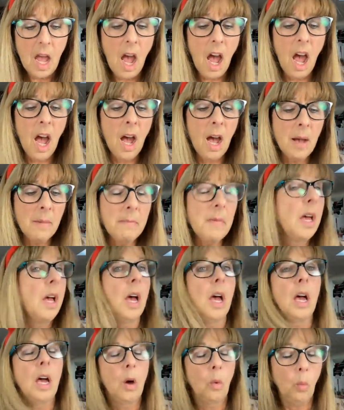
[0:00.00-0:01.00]
Um,
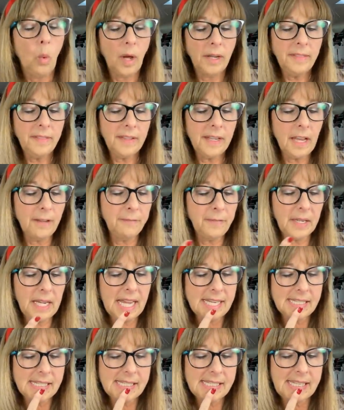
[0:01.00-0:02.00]
one thing I
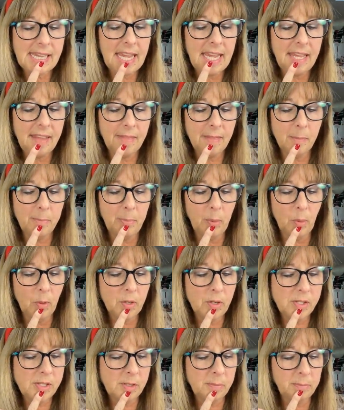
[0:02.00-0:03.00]
forgot to say, the
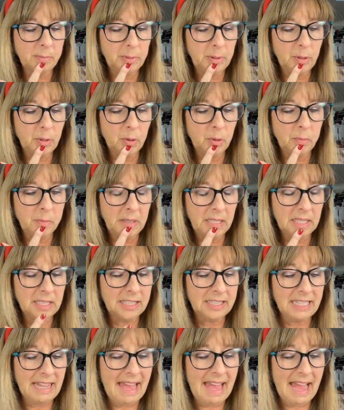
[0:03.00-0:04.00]
Borders in Bloom
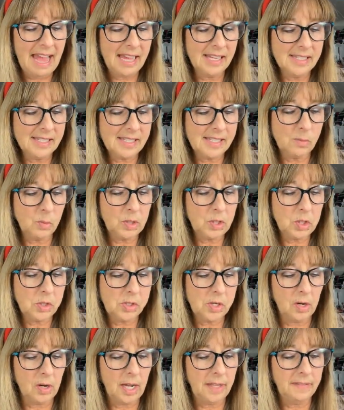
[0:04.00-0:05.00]
class, which is
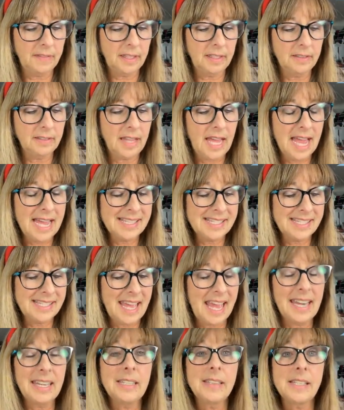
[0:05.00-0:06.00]
our online class,
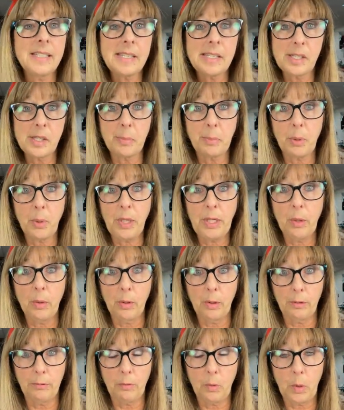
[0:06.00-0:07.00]
that this is a
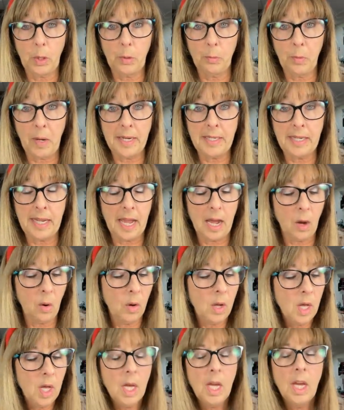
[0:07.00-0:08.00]
pre-order for it right now.
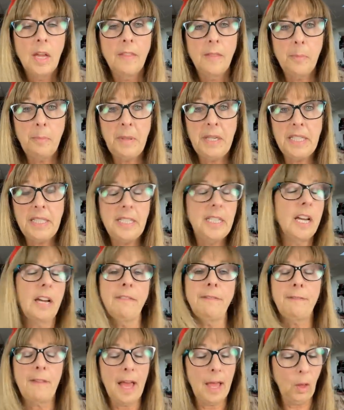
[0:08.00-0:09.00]
The P D
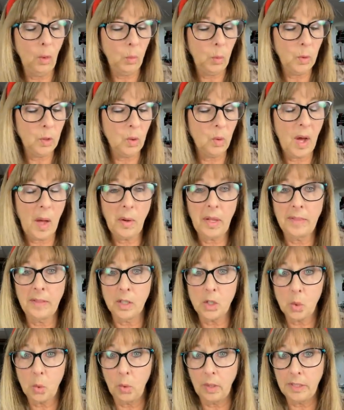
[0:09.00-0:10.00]
F file will go out on
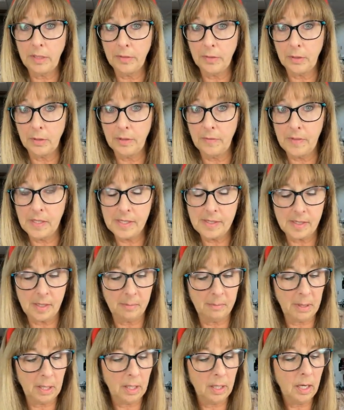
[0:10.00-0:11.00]
the twenty-third of
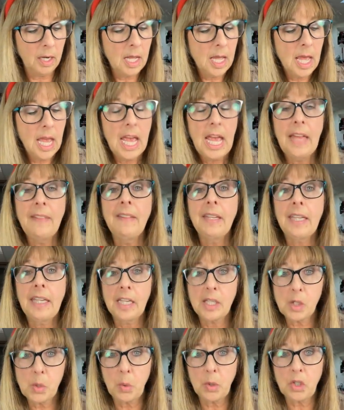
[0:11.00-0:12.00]
December, and the kits